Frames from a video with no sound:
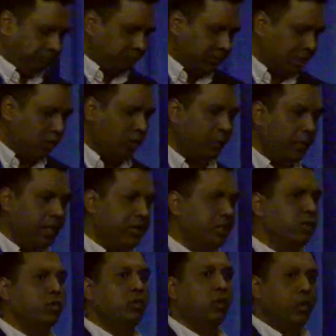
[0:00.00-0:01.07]

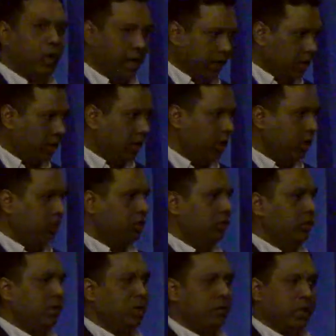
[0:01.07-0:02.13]
evaporative cooling, you
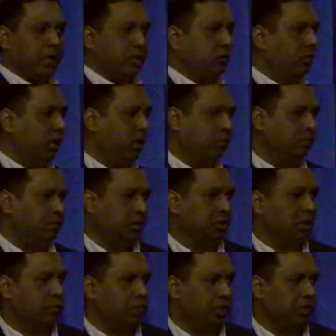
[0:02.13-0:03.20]
eliminate
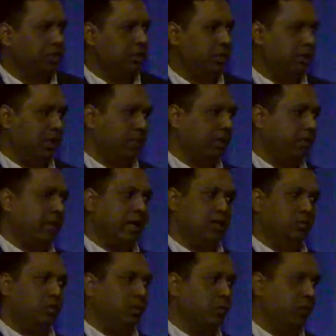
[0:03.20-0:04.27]
1% moisture, maybe max
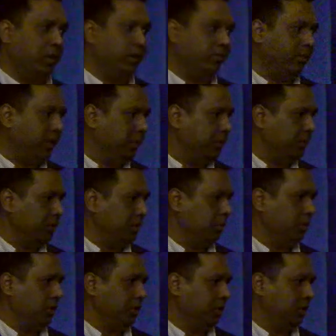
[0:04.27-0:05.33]
1.5%
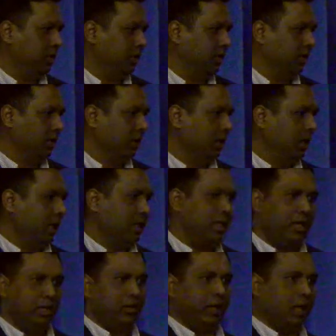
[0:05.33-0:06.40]
moisture. And
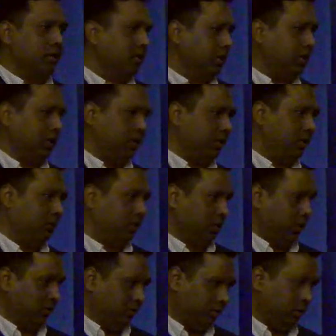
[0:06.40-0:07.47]
that you can see that
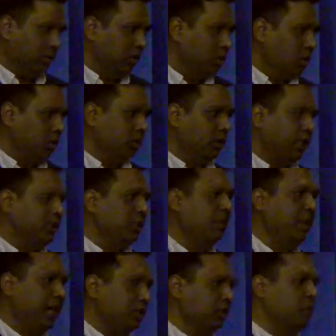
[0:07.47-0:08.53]
here too. So that's the
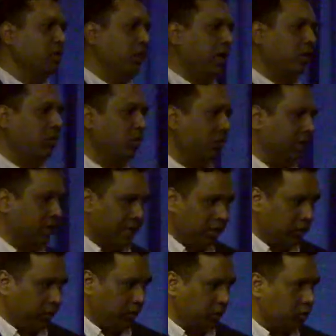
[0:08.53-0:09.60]
maximum you can do with that
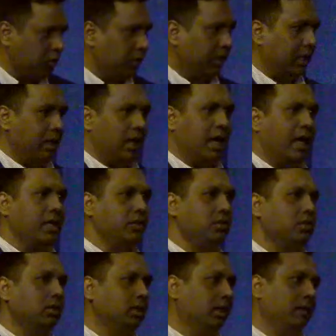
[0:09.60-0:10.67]
approach, but as
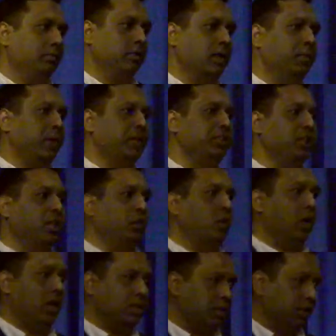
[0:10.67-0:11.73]
the temperature
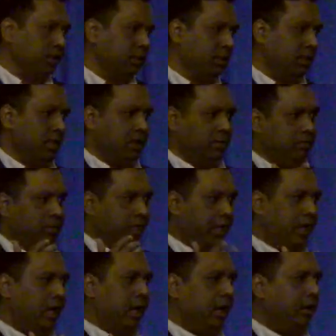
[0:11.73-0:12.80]
equalizes, the
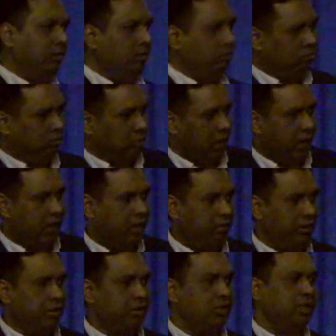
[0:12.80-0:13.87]
grain and air
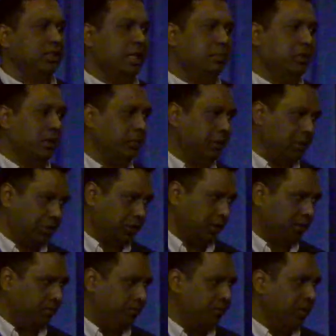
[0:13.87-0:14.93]
reach the same
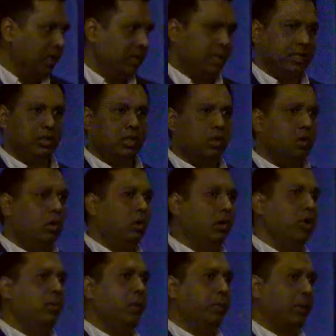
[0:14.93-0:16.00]
temperature, there's no
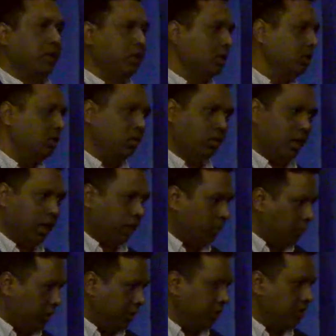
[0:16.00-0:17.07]
evaporating cooling
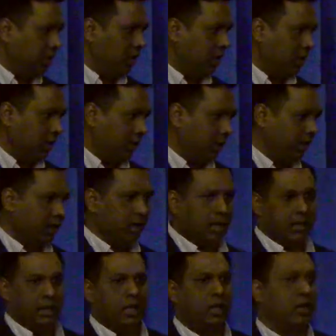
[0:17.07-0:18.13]
potential in there,
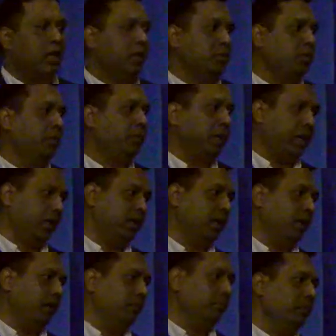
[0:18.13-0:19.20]
and then you have to pick
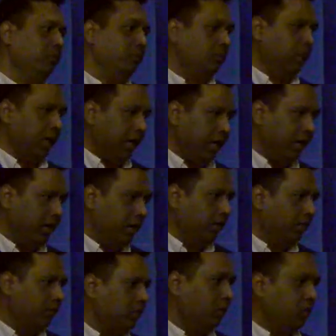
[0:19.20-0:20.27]
air
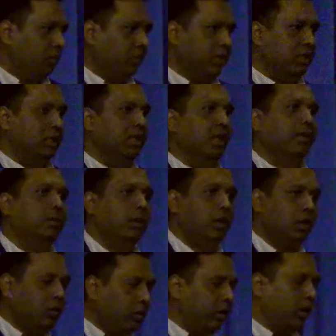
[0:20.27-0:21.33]
with
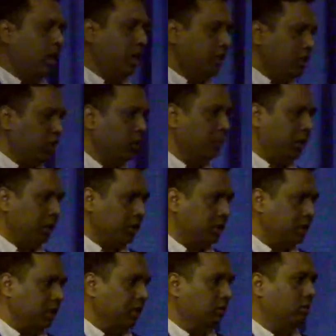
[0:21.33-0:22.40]
lower relative
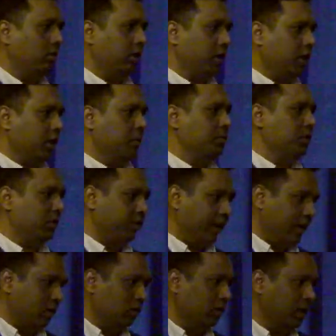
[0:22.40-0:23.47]
humidity or EMC
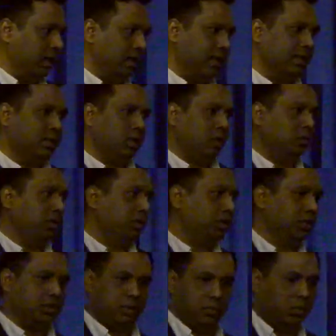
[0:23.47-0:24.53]
value, and that's how the
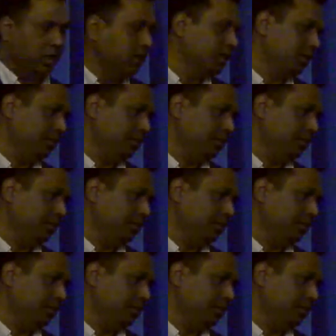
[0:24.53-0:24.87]
system works.